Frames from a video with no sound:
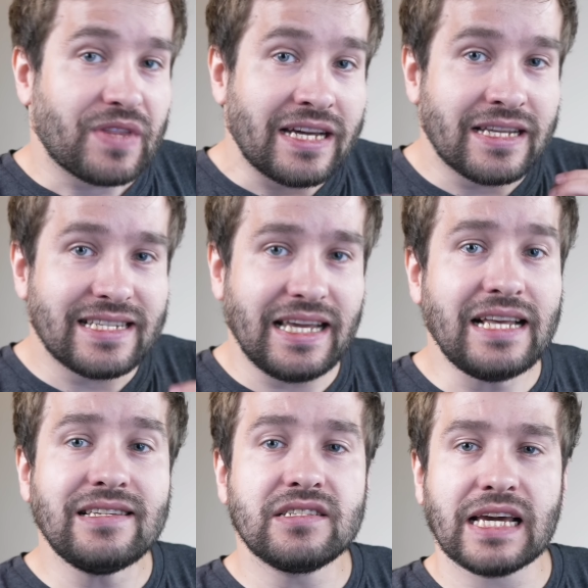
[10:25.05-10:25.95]
It is
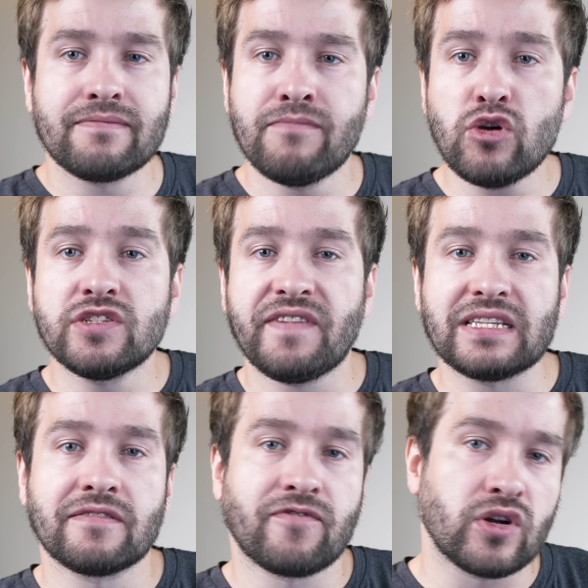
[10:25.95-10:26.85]
easy to get
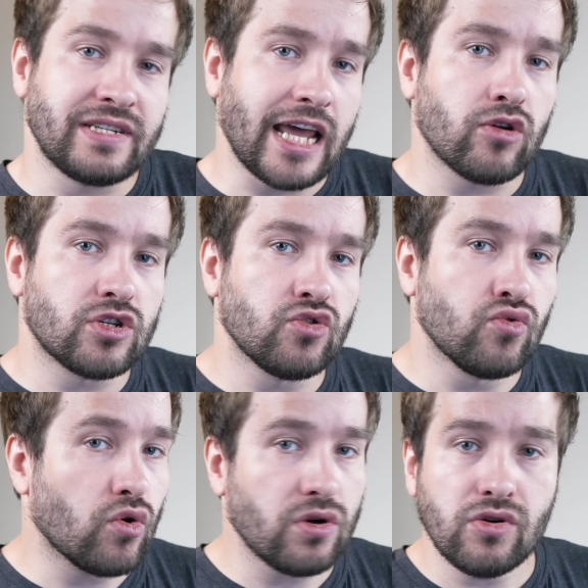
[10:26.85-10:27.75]
motivated for a day or two
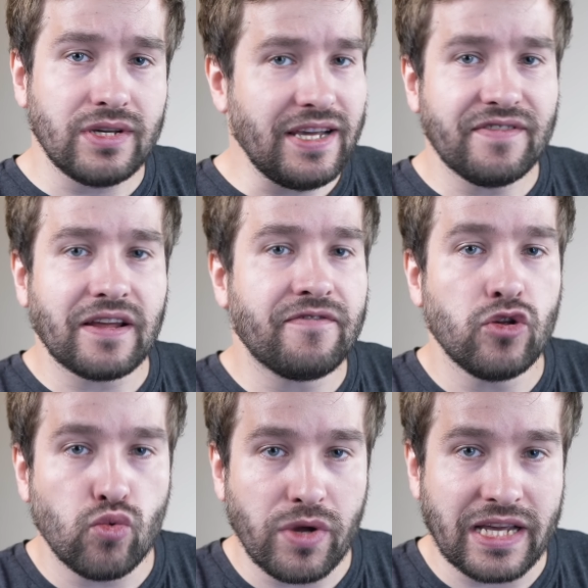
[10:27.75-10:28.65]
or even a
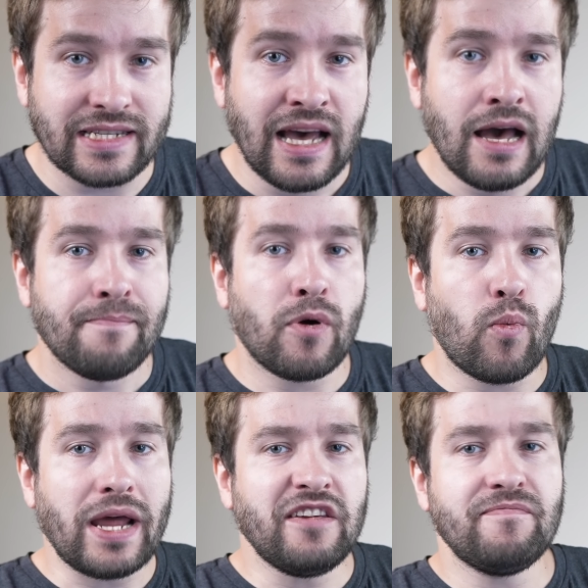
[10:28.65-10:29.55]
few weeks, but
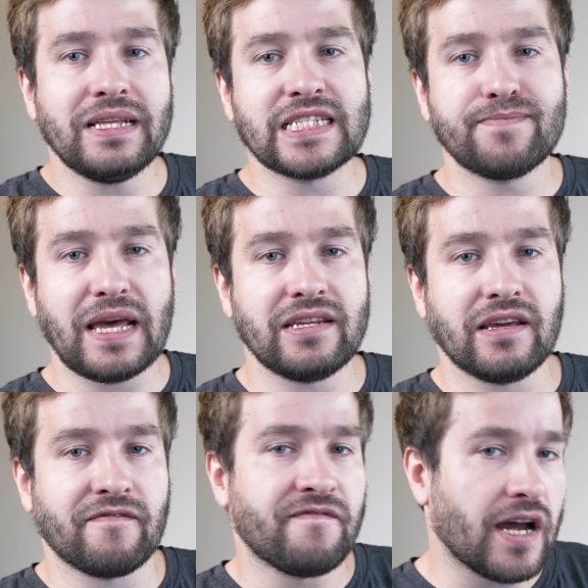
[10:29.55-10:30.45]
when you've been
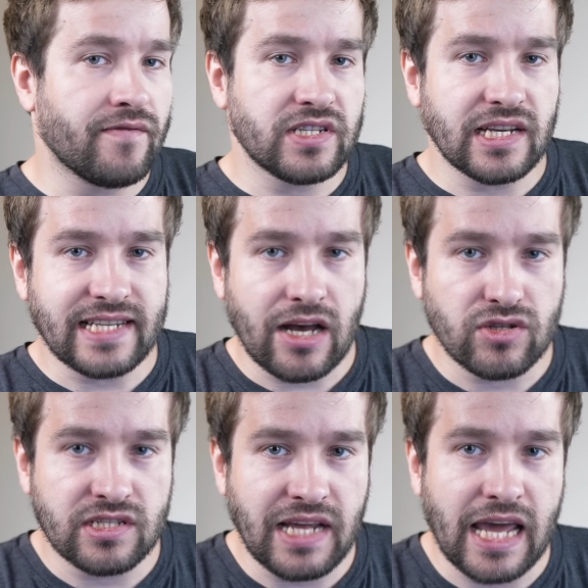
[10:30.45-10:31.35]
spending 5 or 6
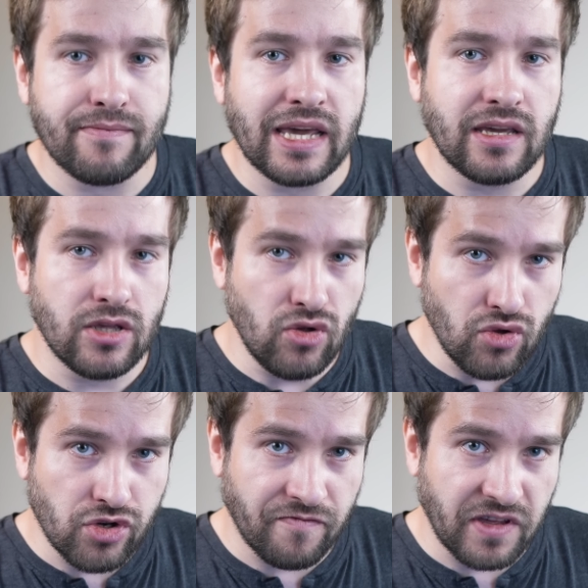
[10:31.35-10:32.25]
hours a day making
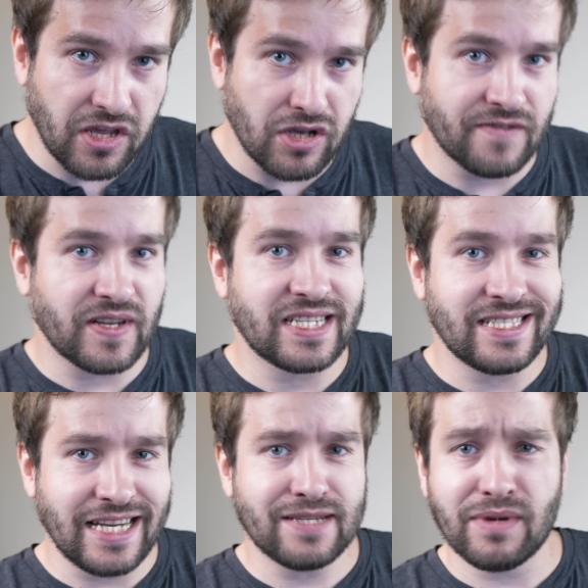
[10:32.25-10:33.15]
YouTube videos for
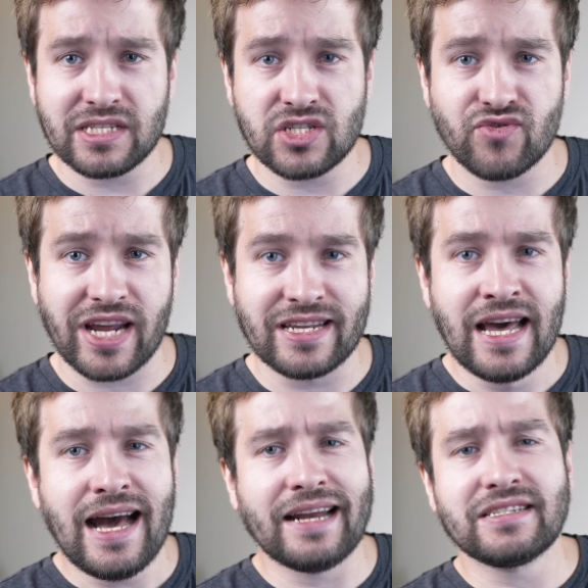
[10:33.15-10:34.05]
6 months straight,
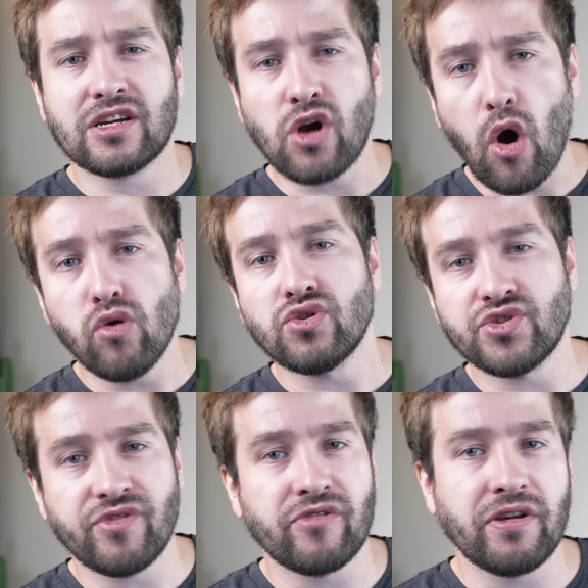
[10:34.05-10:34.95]
and it's a cold,
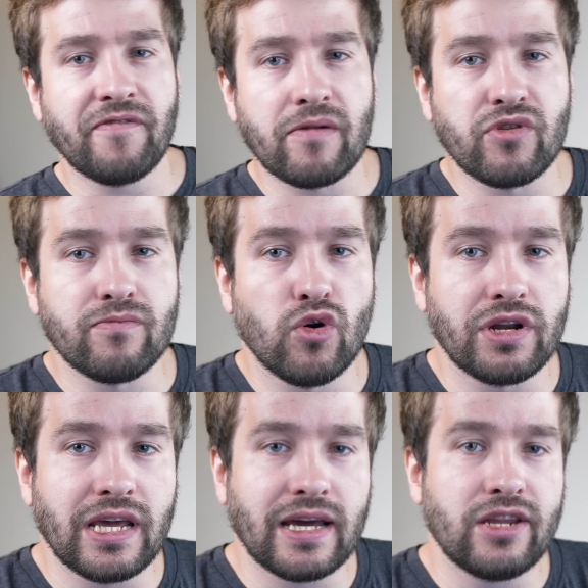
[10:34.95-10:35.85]
dreary February
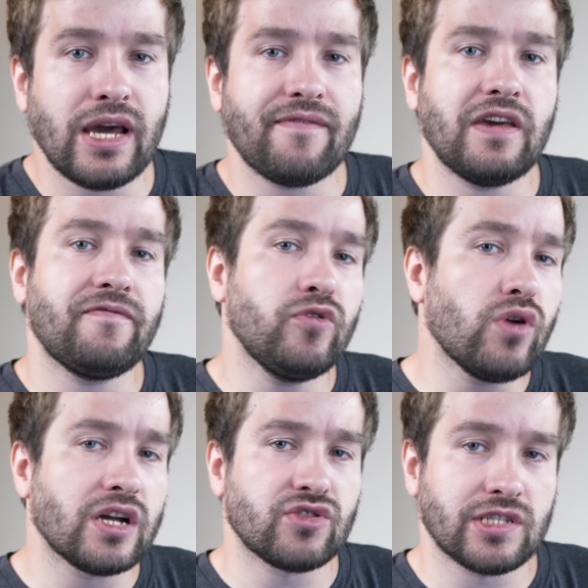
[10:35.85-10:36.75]
morning, and you have a few
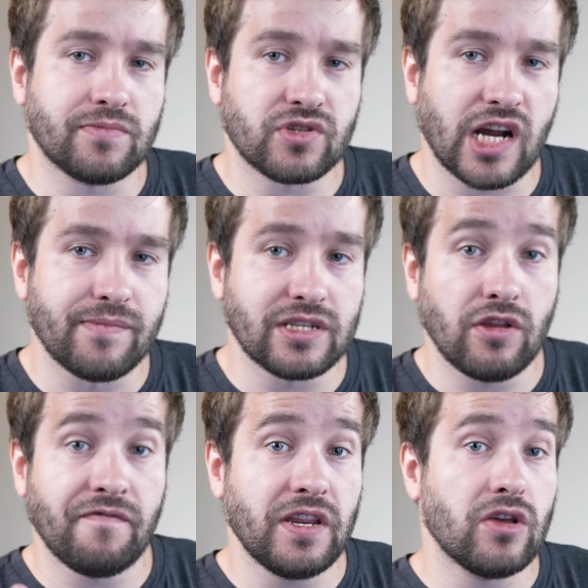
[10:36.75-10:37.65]
hundred subscribers and
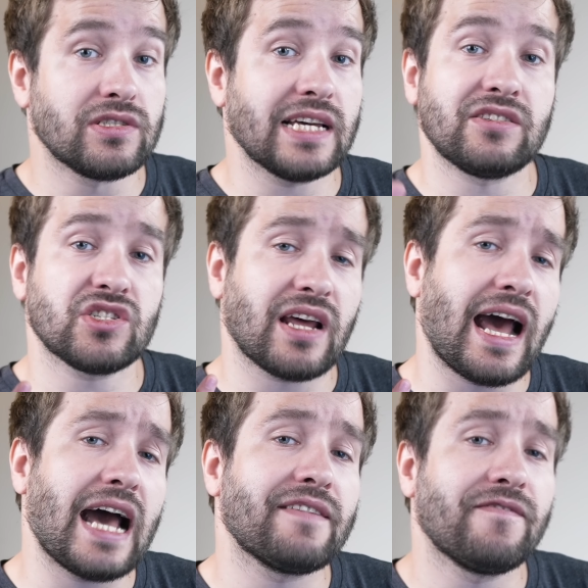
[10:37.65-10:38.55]
your videos get just a
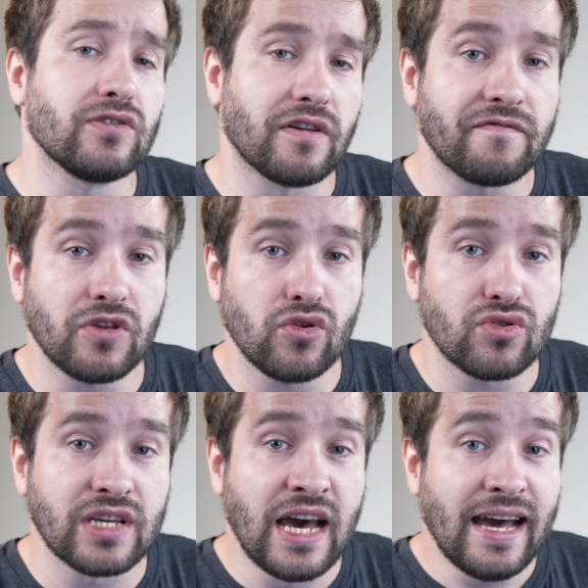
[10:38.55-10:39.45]
handful of
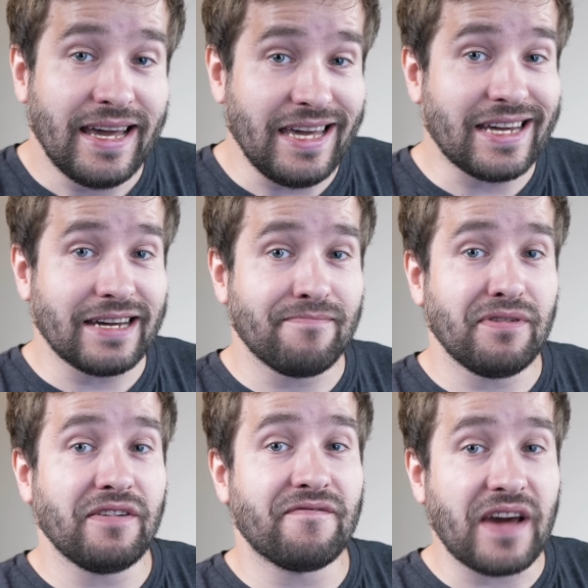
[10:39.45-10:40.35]
views, it can
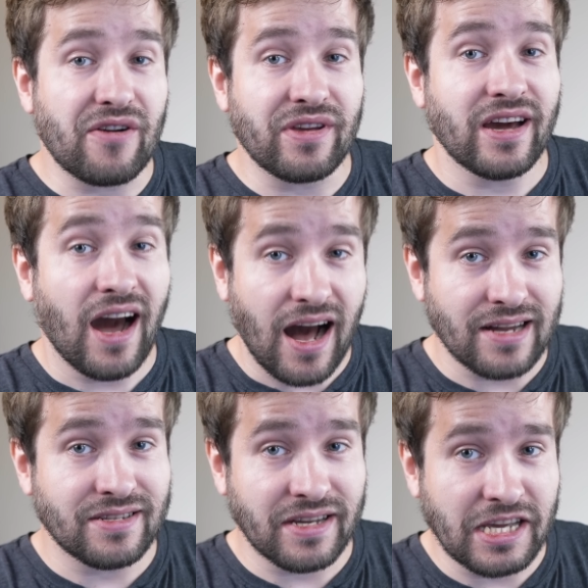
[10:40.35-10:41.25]
be very
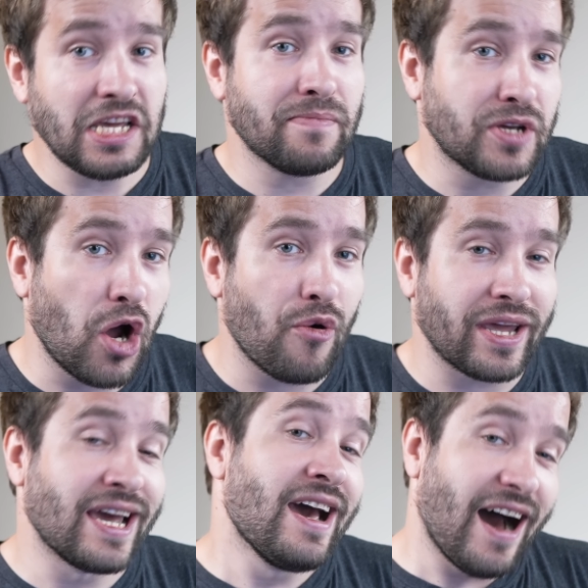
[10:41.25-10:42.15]
hard to keep
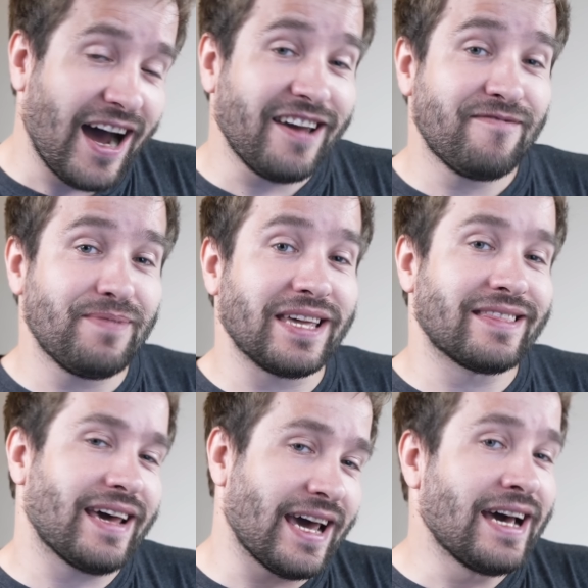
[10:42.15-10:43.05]
going. I've
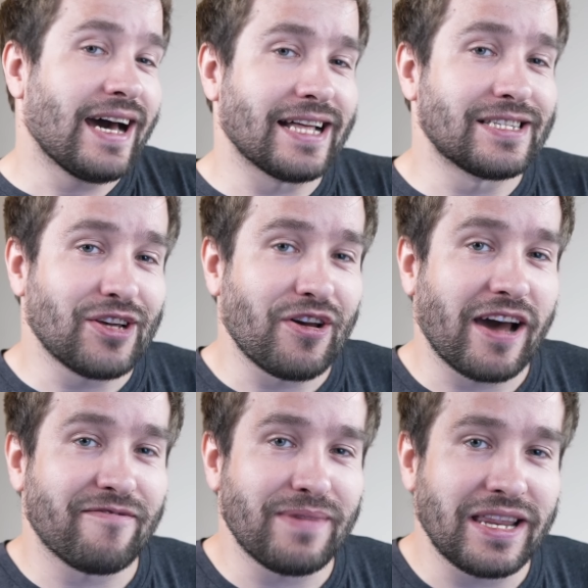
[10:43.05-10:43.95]
been there, and so
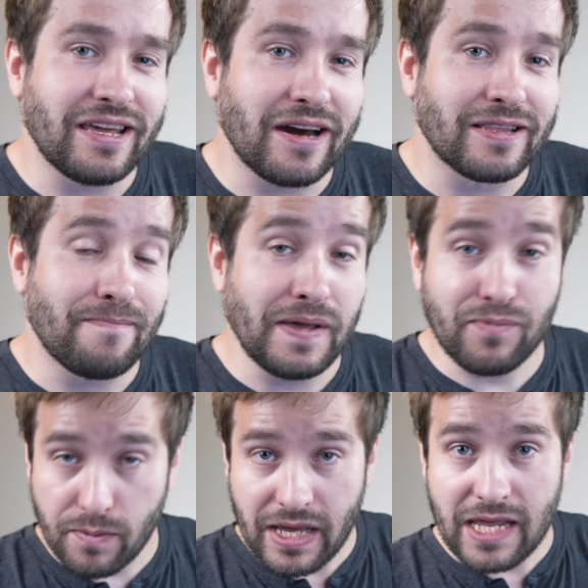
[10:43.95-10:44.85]
have many other
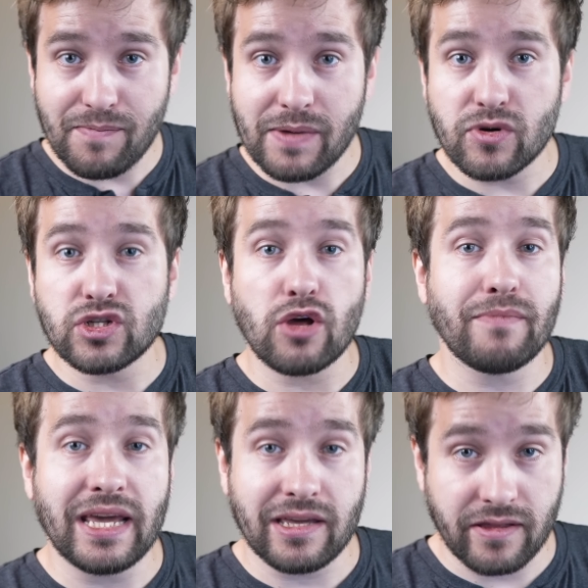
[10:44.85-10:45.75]
people. Many people don't
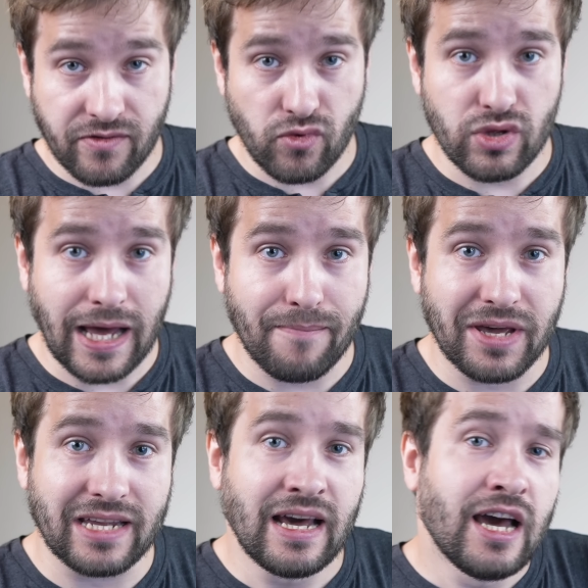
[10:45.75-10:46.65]
make it through that
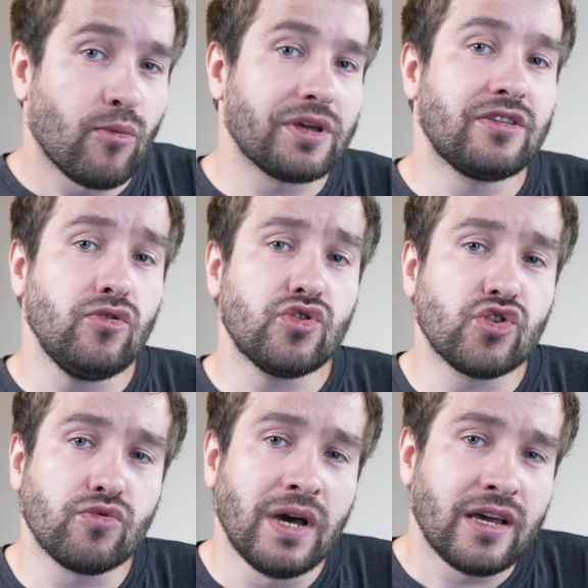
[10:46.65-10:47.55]
bit. With
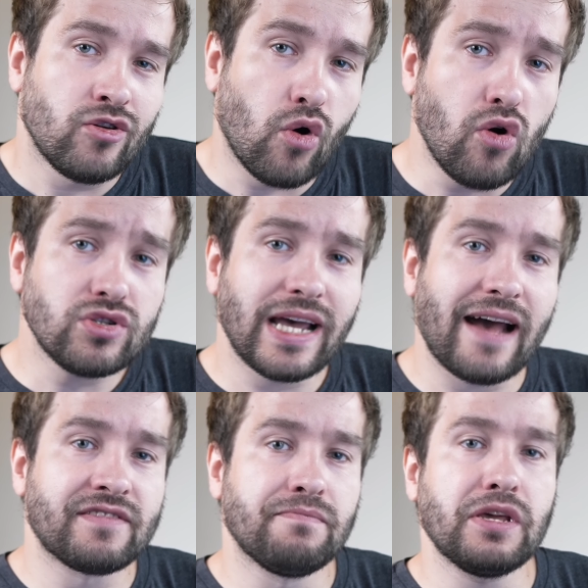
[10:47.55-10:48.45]
YouTube, you also
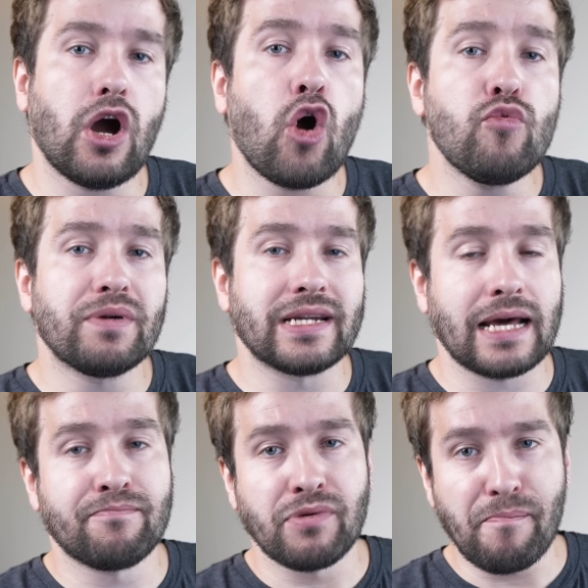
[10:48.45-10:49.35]
have to be open
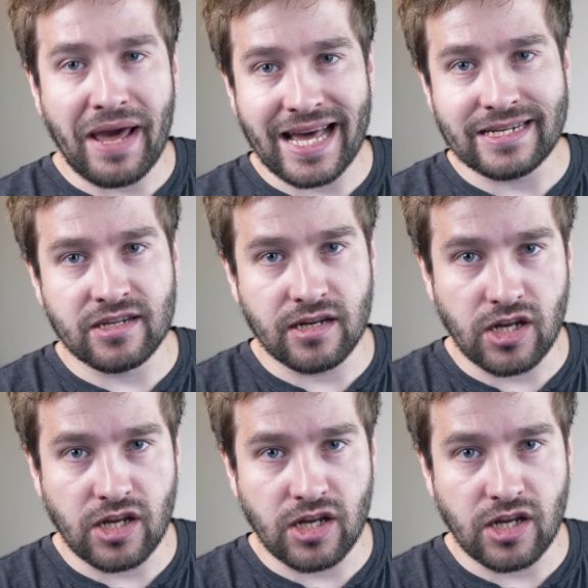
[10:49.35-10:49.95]
and prepared to